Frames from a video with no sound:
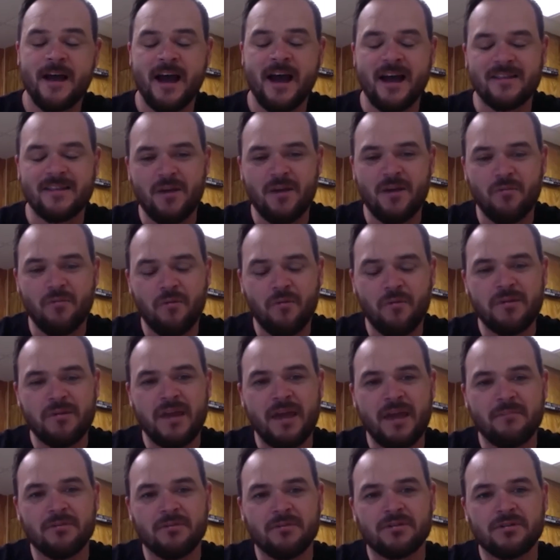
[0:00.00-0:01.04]
They will be
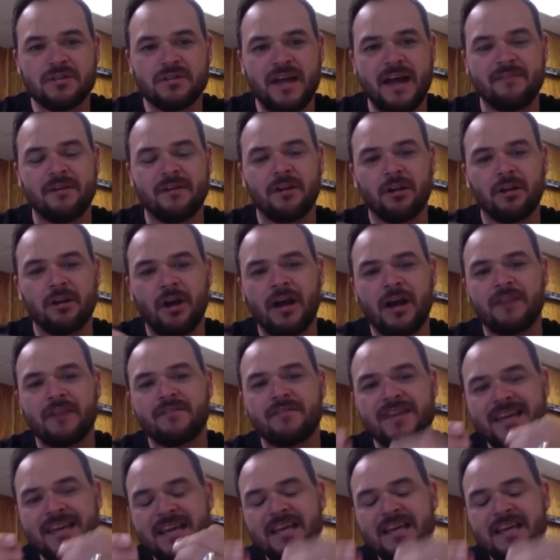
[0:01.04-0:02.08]
able to have a lot of
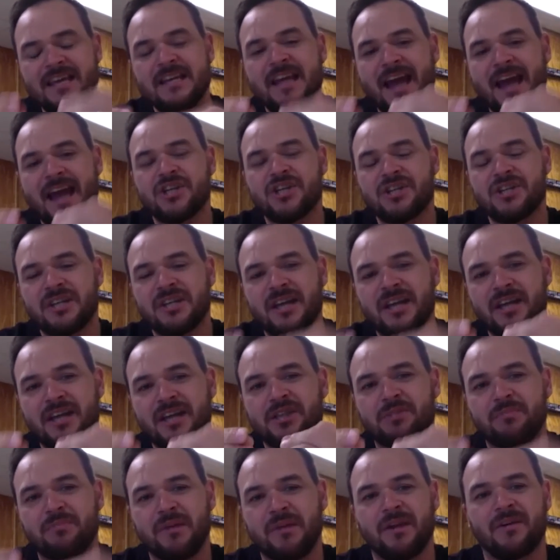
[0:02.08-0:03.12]
in-action
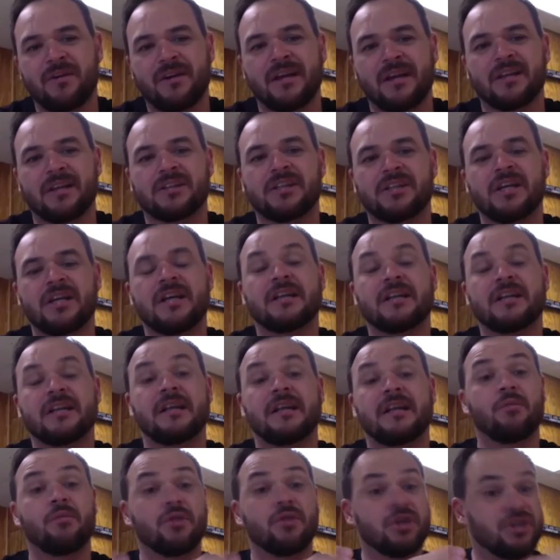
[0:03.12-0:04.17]
experience
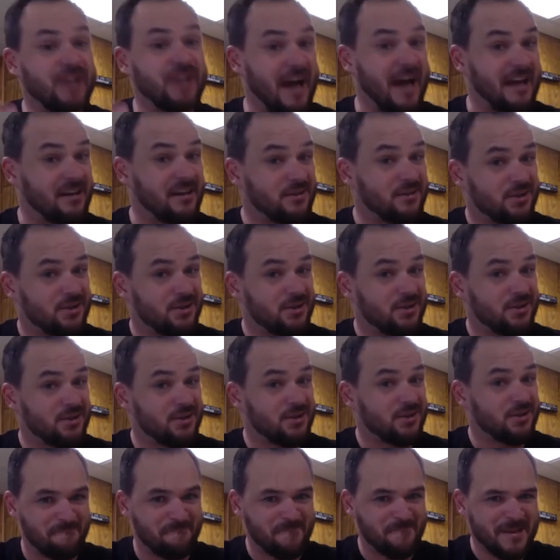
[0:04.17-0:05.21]
that will challenge
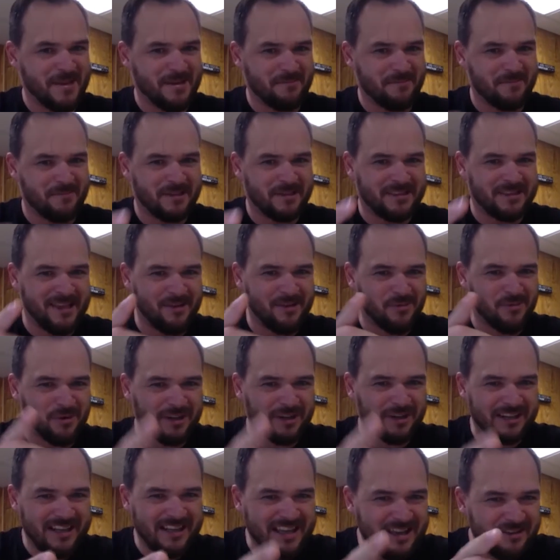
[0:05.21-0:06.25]
them, but they will
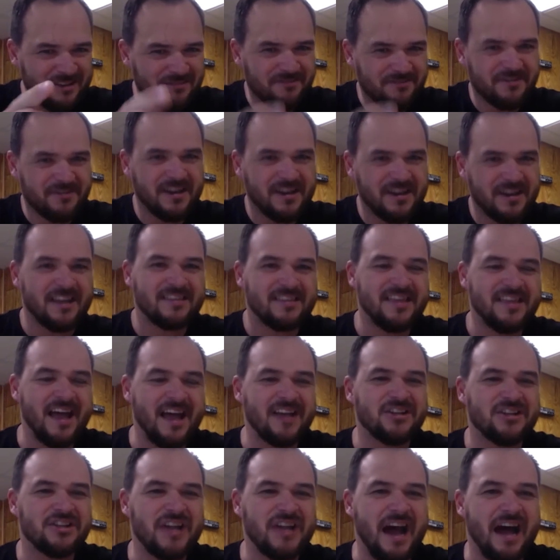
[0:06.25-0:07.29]
leave
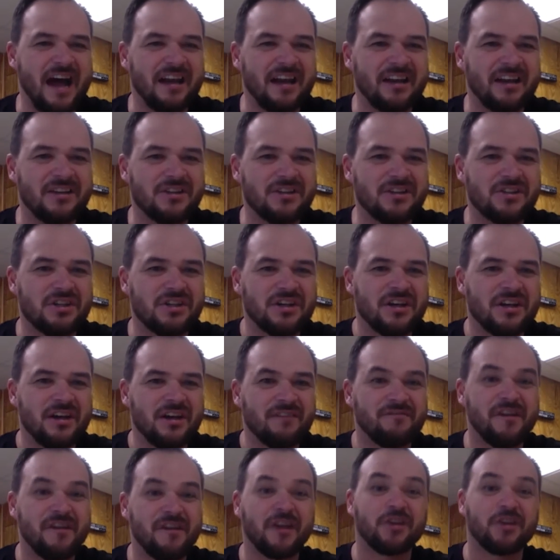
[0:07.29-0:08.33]
that challenge
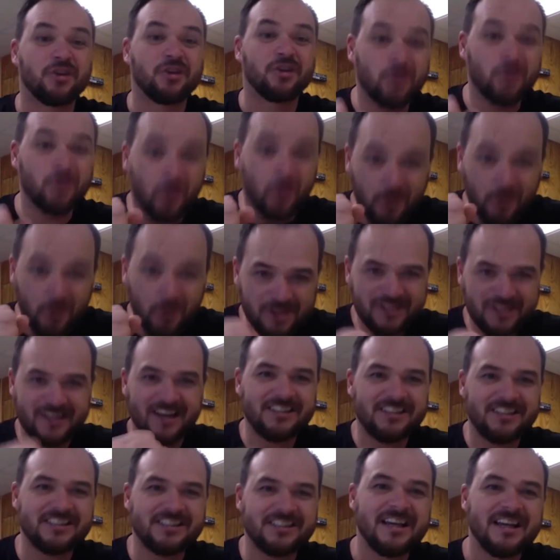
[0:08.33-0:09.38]

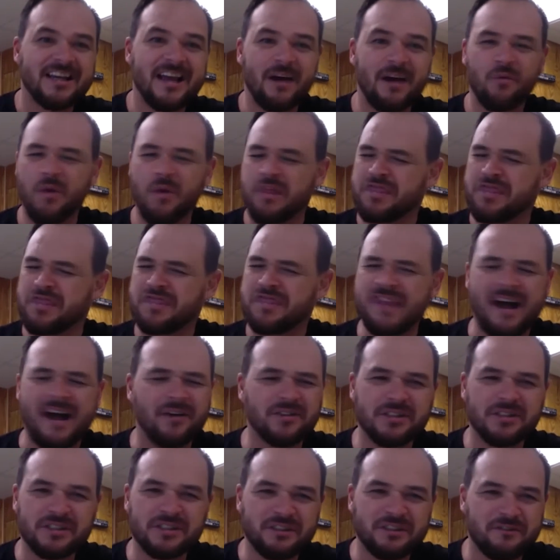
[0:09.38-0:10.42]
victorious with
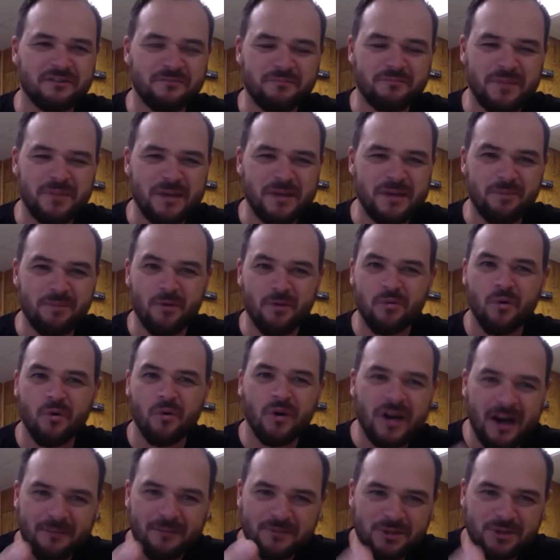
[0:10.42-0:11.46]
thousands of people who
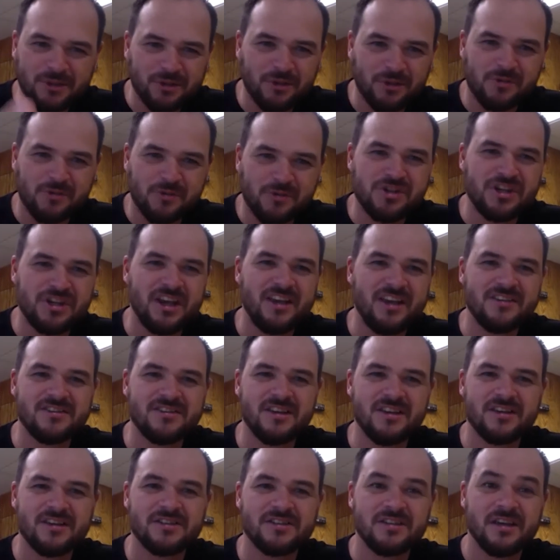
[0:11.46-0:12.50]
come to know
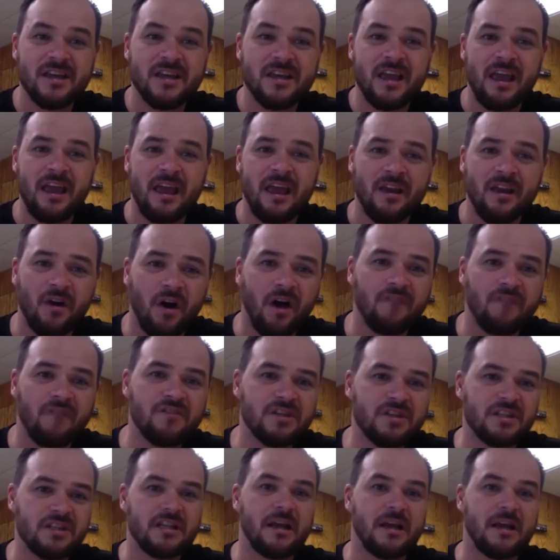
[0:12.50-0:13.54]
Jesus, and
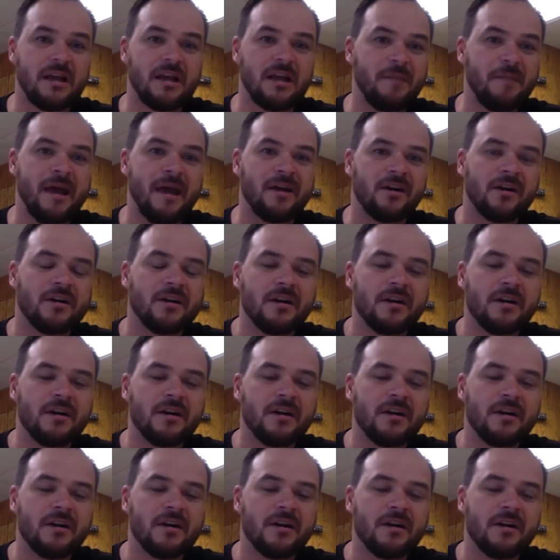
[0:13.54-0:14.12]
obviously a better